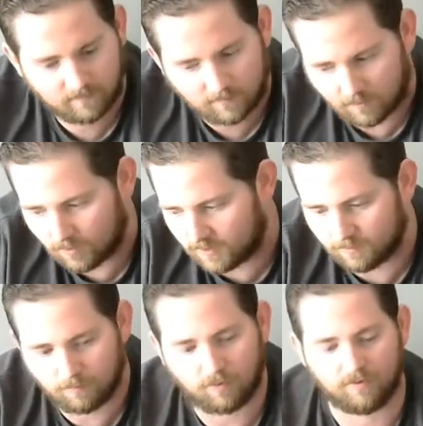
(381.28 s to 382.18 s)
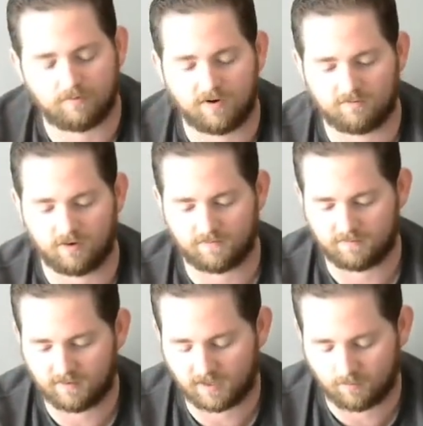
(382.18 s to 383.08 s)
Go ahead and pull the rest off the
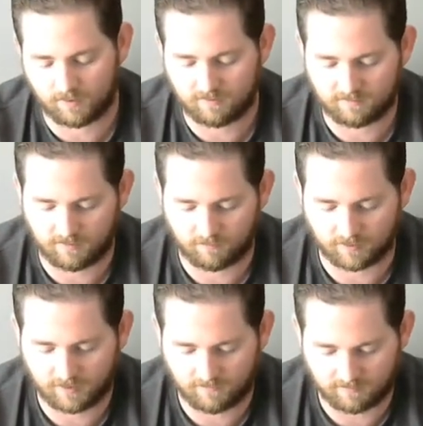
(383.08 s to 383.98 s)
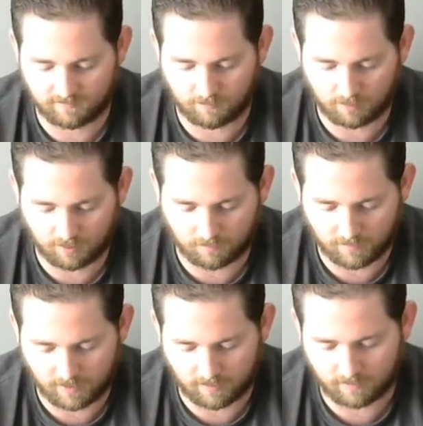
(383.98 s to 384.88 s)
second one to see if we're going to have the same problem
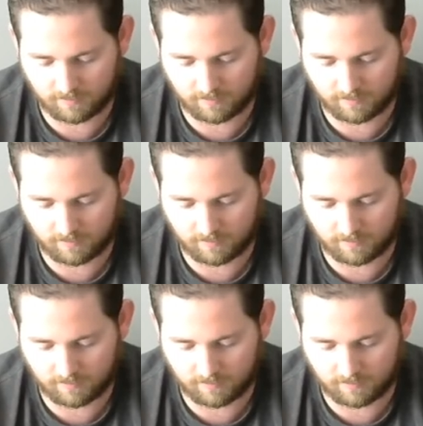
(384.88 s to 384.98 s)
there.